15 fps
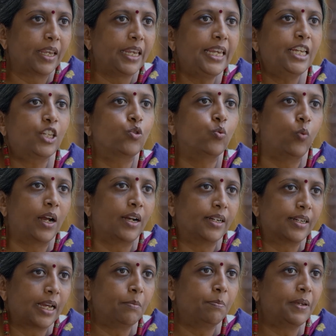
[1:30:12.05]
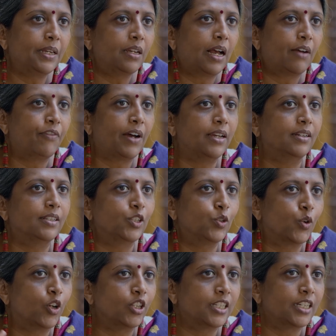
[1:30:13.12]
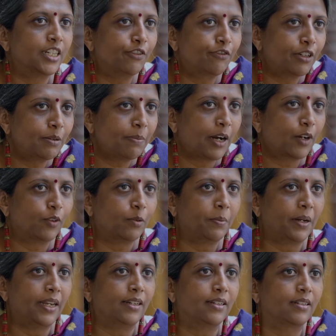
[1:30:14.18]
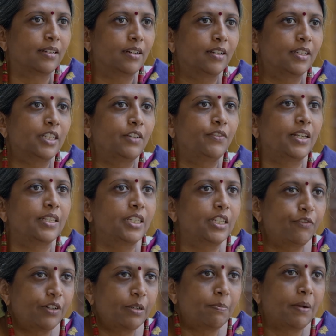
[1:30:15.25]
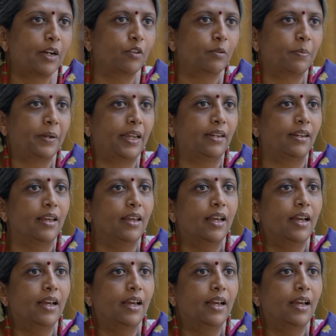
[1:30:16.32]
Each one, typing fires neurons in a different part of the brain. Cursive does a different part of the brain.